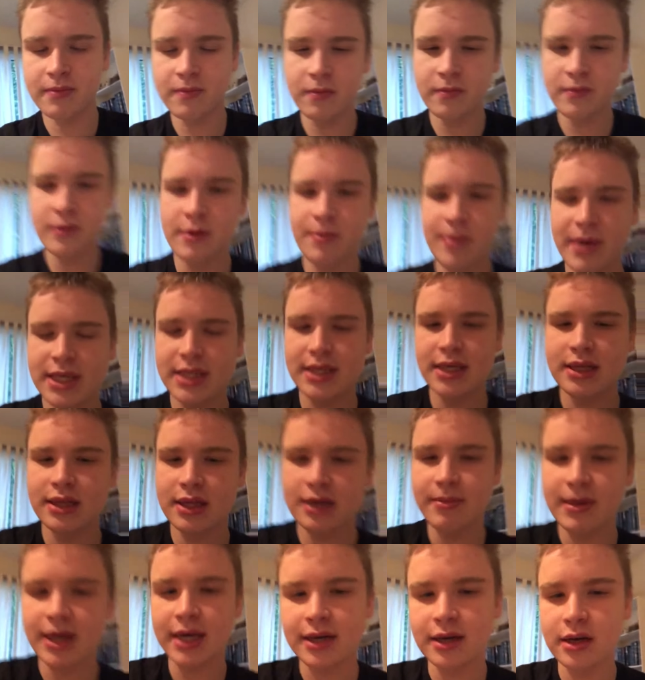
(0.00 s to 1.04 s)
the, basically
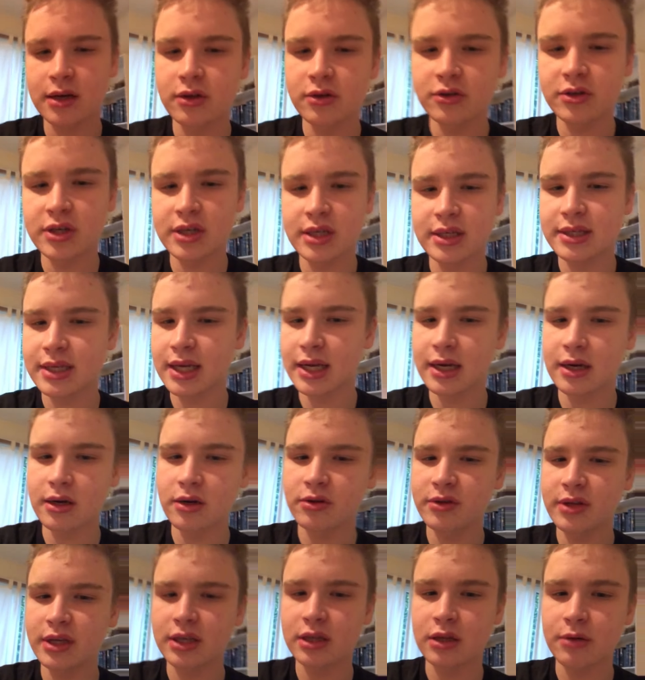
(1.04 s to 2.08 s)
my conclusion is that I
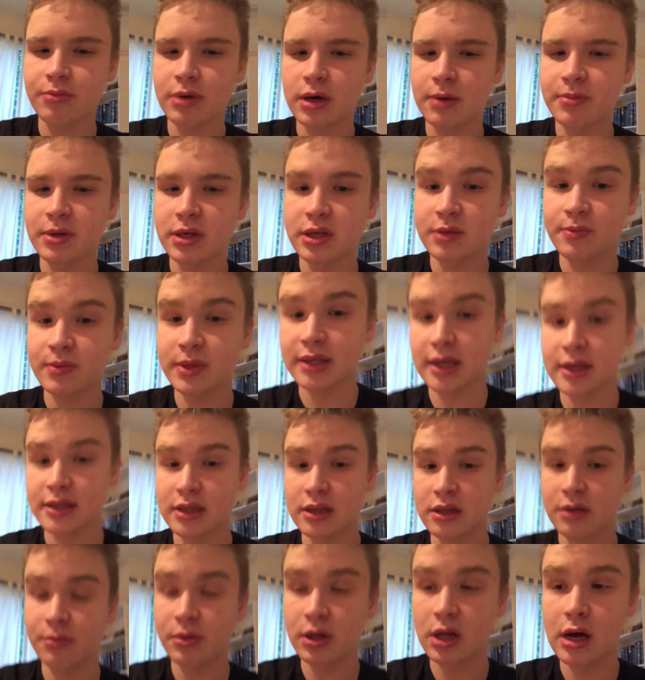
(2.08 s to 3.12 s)
don't think the puppet is
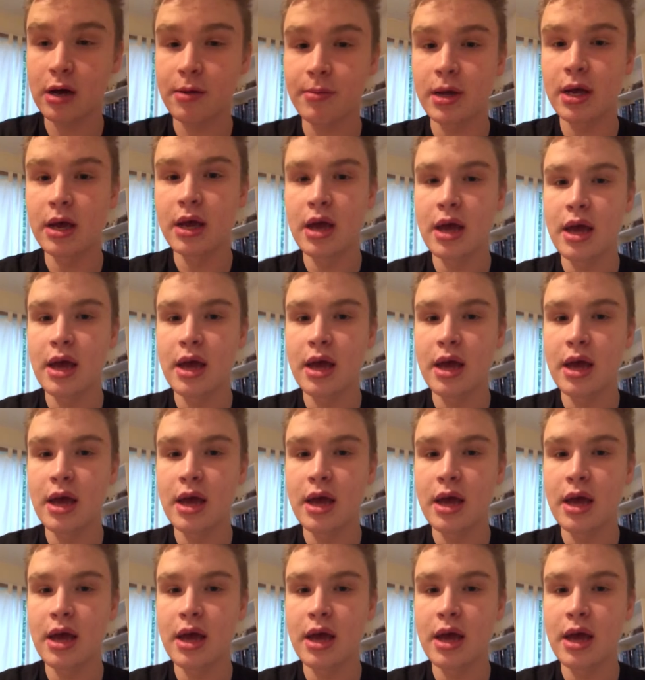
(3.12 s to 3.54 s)
possessing the blob,